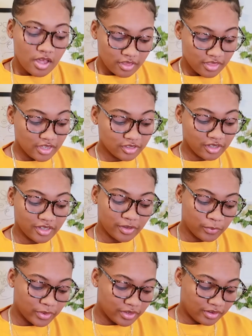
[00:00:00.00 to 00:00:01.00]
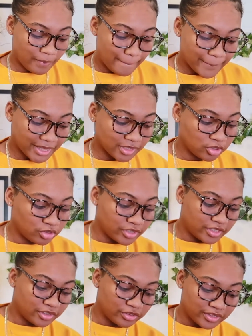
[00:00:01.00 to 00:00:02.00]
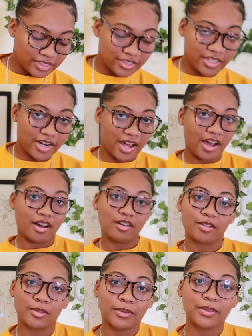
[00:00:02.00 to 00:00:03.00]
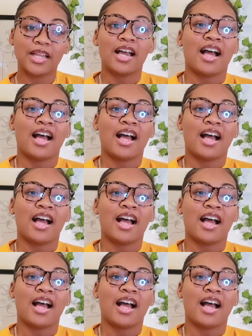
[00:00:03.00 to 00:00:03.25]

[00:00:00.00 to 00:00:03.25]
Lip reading: these are like one of the best Jordan 3s that I own.